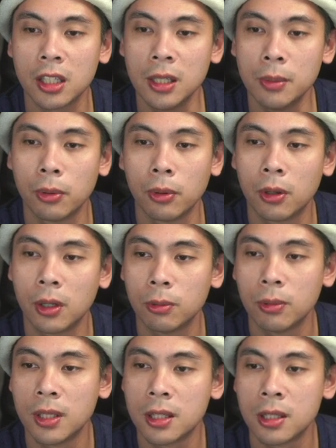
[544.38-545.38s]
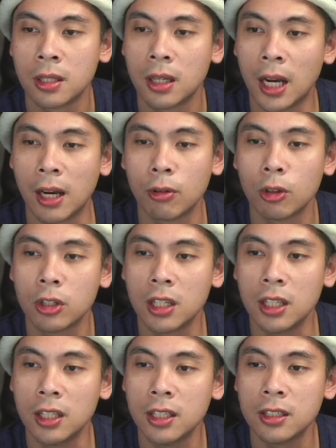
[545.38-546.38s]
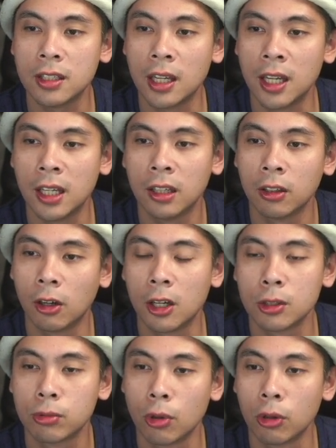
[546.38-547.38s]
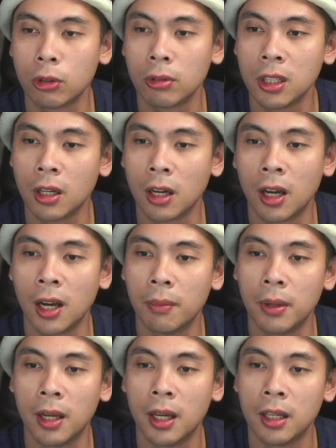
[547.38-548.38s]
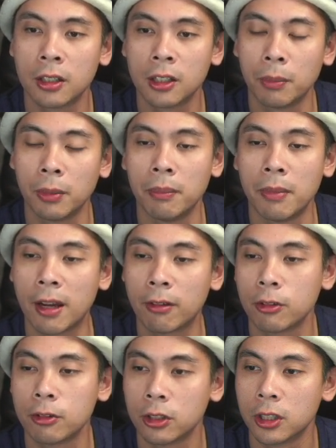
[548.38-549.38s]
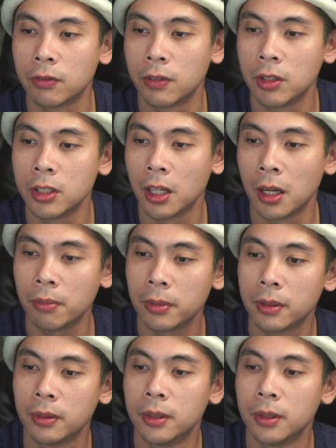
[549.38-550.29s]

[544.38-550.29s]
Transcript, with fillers: keyboard with arrow keys, a large rotary knob, and a couple of macros on the very top.